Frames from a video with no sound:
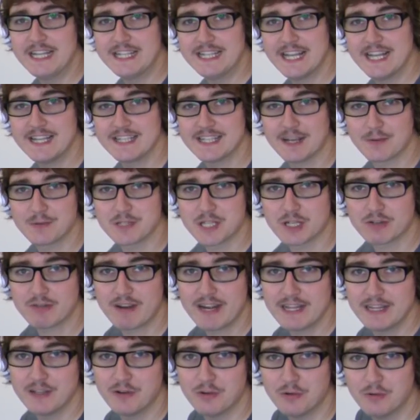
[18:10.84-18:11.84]
did. That was a
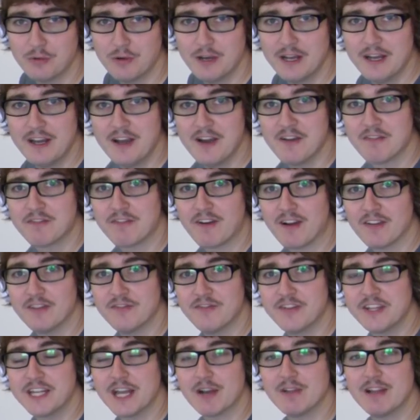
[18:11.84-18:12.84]
great little fun
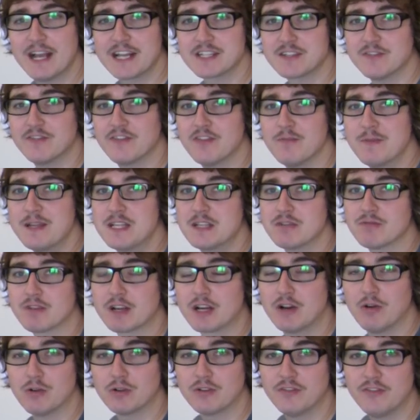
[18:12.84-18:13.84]
video lesson for me to
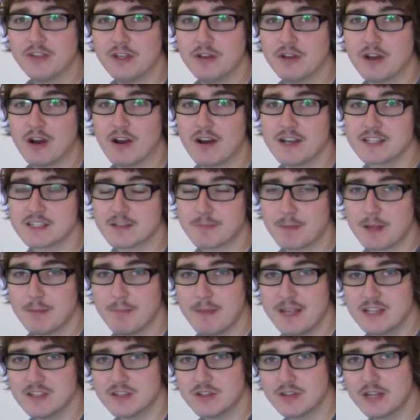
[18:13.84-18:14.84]
record for you guys. I've been
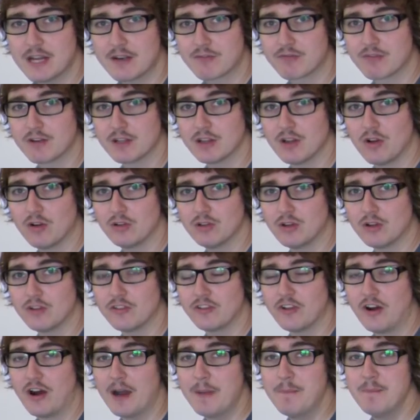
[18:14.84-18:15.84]
meaning to do that for a long, long
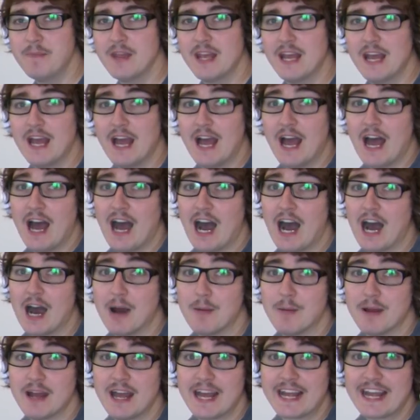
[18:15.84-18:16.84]
time.
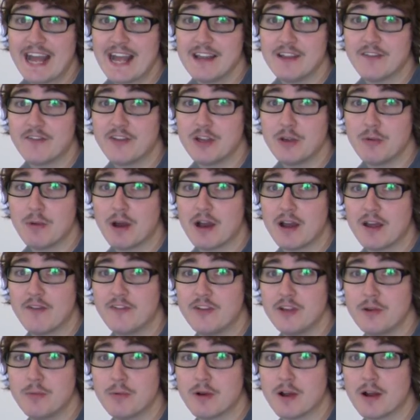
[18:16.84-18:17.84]
Again, if
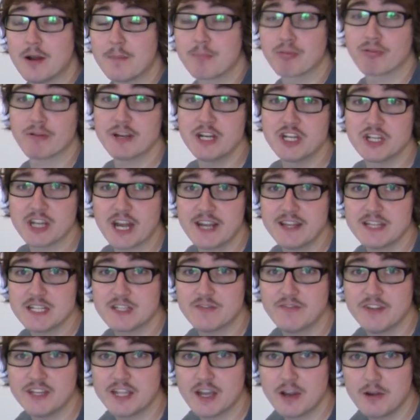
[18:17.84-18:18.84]
you appreciate this
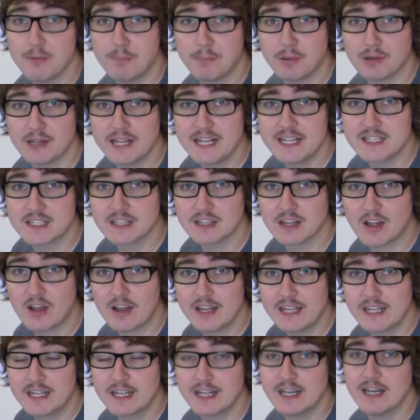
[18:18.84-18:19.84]
video, please
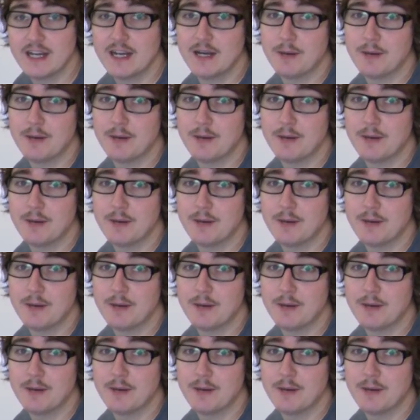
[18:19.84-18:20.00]
like